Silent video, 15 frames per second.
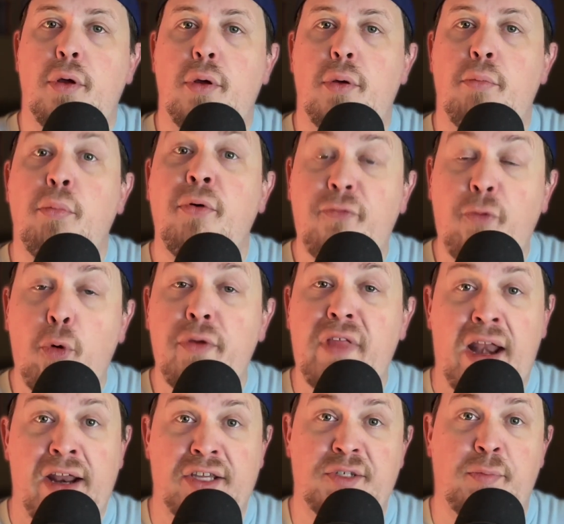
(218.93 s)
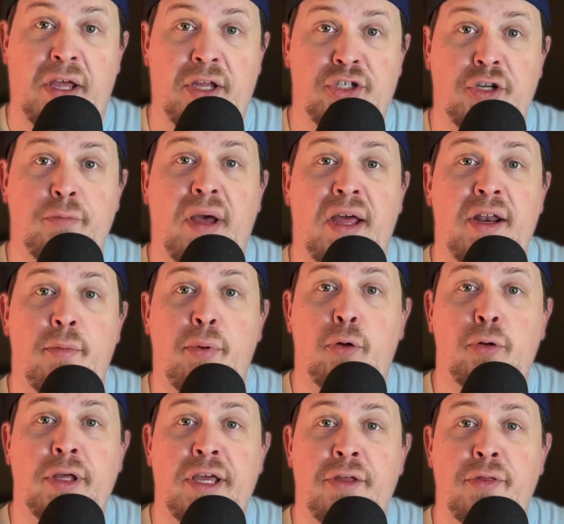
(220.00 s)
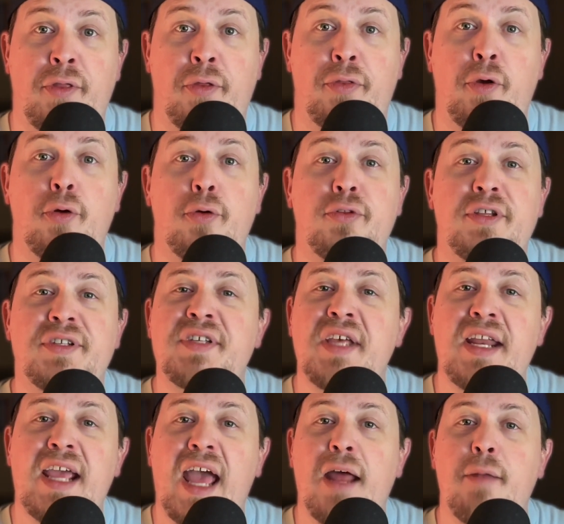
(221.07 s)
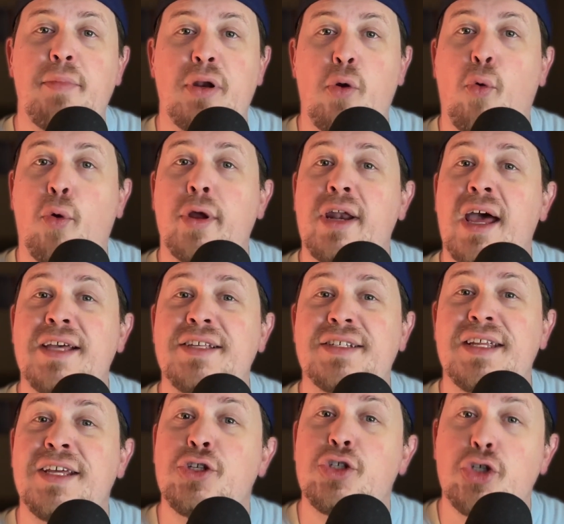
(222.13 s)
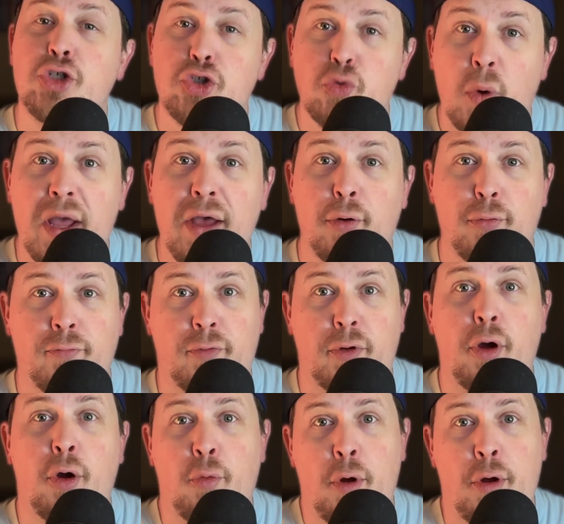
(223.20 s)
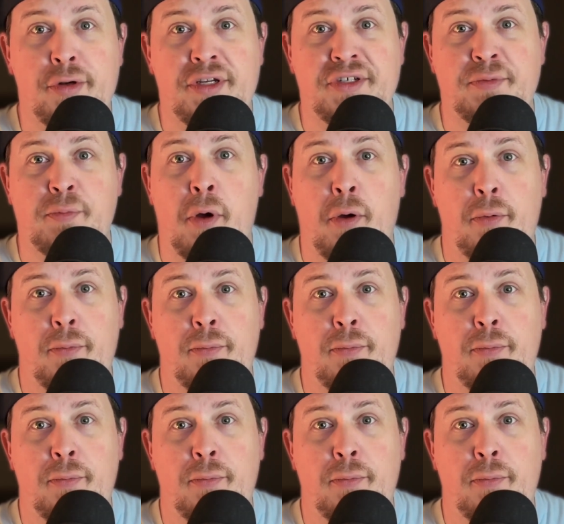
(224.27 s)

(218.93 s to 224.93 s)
Before that expansion by Napoleon III, the city had been organized into 12 arrondissements.